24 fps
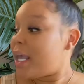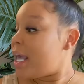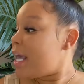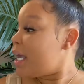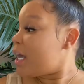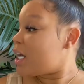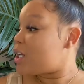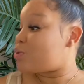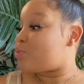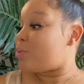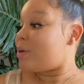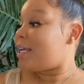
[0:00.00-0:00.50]

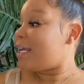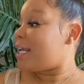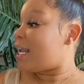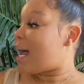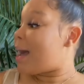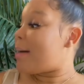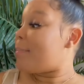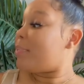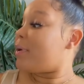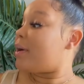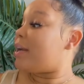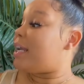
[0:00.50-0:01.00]
Because we
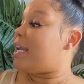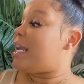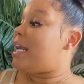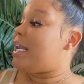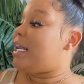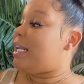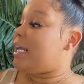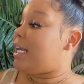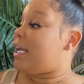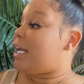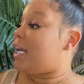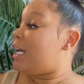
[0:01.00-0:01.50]
cannot bring
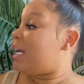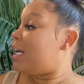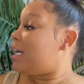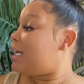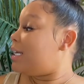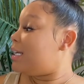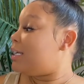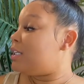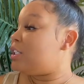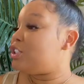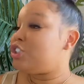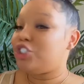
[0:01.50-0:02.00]
any
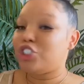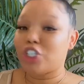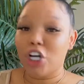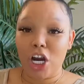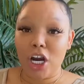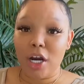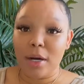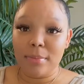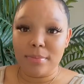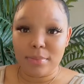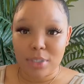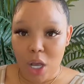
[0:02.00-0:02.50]

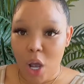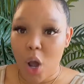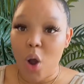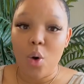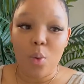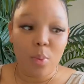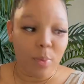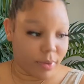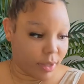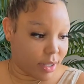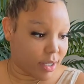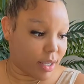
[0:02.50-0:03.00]
germs
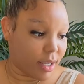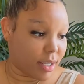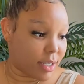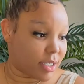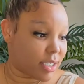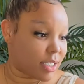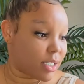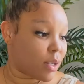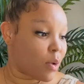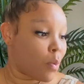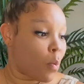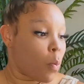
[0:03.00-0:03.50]
home with
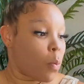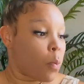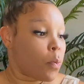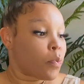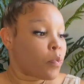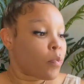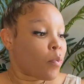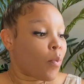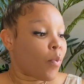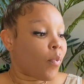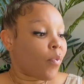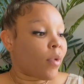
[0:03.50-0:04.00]
us.
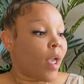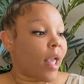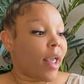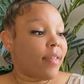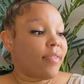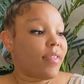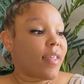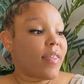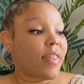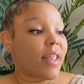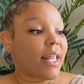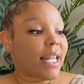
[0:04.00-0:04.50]

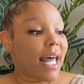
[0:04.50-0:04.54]
And then the